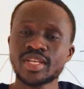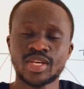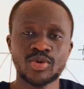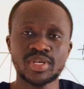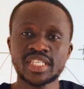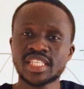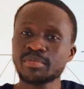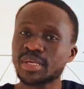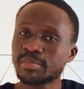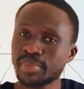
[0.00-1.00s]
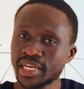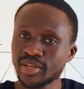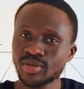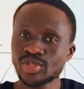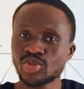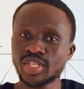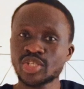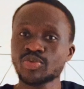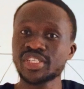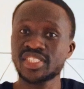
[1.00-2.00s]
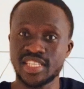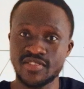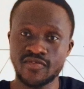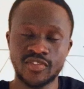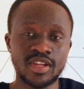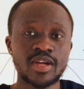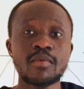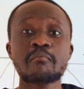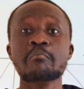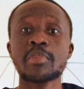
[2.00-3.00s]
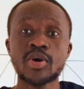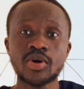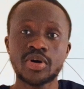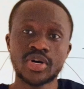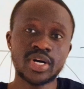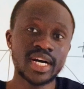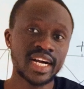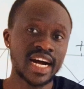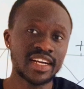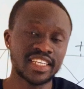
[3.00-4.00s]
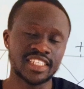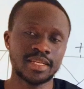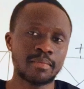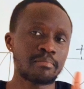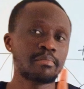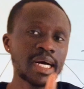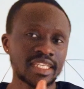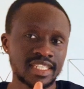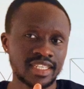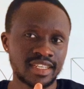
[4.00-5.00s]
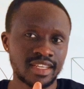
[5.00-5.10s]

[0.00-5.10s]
Connect them in parallel so that we receive more current, but